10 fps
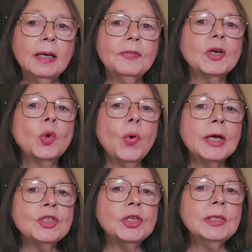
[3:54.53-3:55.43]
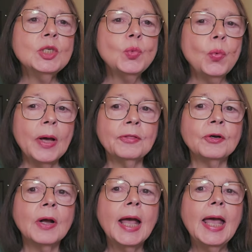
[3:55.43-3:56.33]
The question is
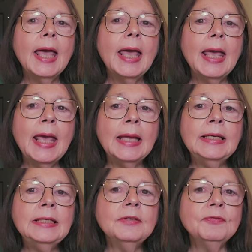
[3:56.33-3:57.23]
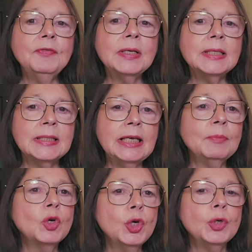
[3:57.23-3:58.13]
whether any defense
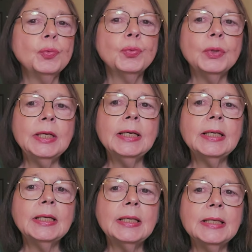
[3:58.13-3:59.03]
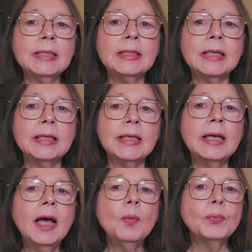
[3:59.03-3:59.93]
team could
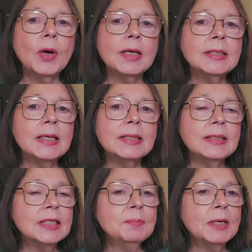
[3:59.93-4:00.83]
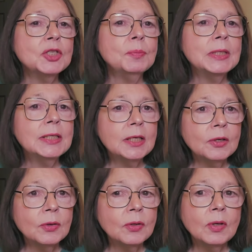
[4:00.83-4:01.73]
realistically process this much
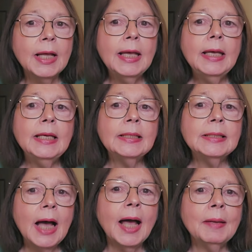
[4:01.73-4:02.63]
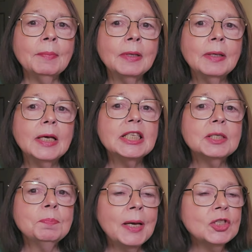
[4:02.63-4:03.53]
material in time,
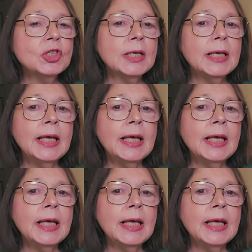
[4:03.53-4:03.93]
especially